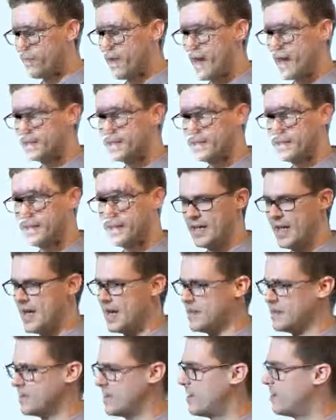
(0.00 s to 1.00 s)
And in fact, at
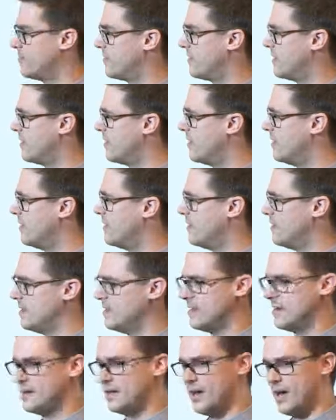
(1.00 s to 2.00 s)
the end of the
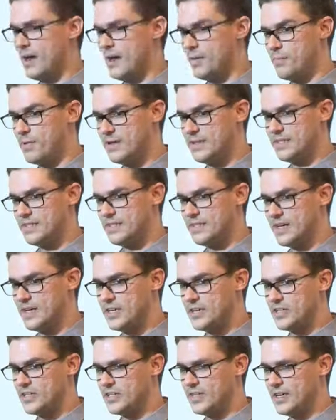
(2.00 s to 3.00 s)

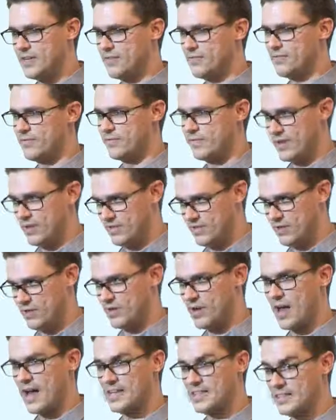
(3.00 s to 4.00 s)
presentation, I've
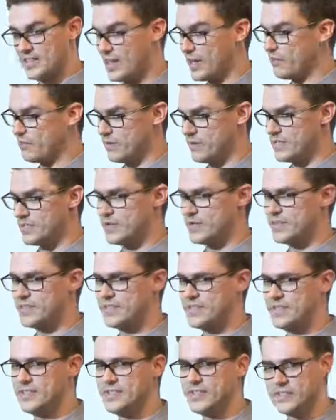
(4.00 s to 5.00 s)
given you guys a lot of
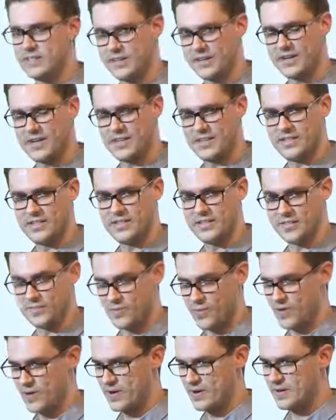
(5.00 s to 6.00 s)
resources to look into
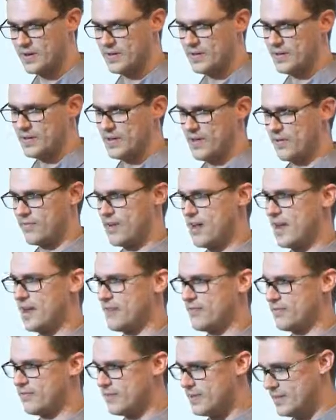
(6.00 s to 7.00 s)
this more. I've
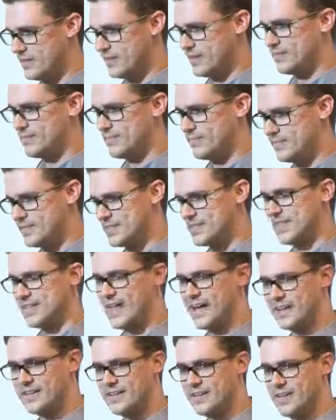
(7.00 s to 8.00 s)
kind of
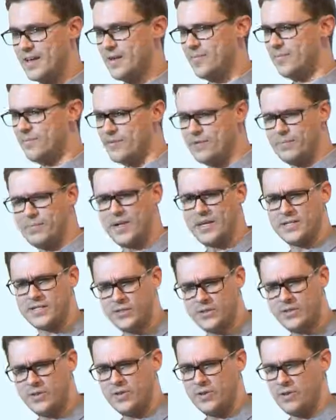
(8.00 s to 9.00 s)
selected them for
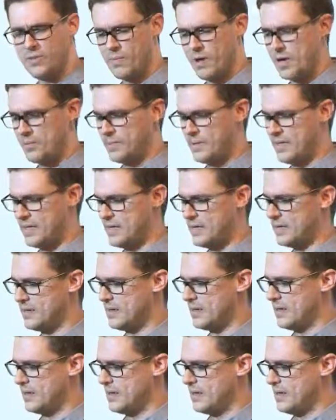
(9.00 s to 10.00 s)
based on who you might
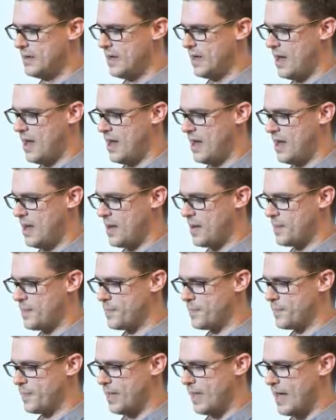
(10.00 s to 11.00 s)
be.
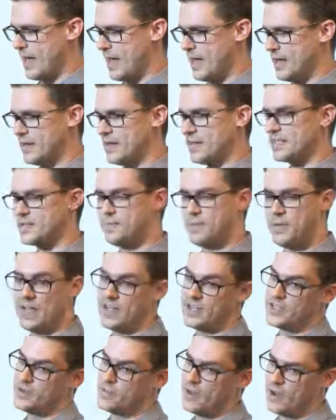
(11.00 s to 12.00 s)
And that's a
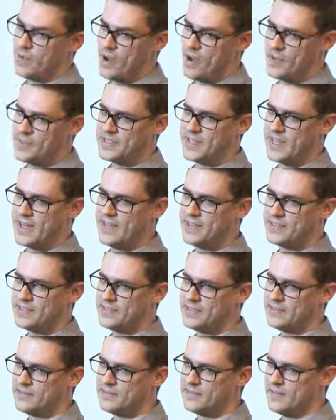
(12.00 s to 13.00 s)
page on my
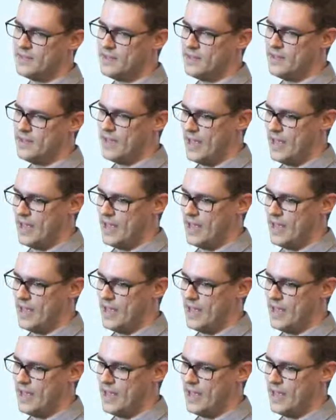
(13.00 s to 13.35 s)
website.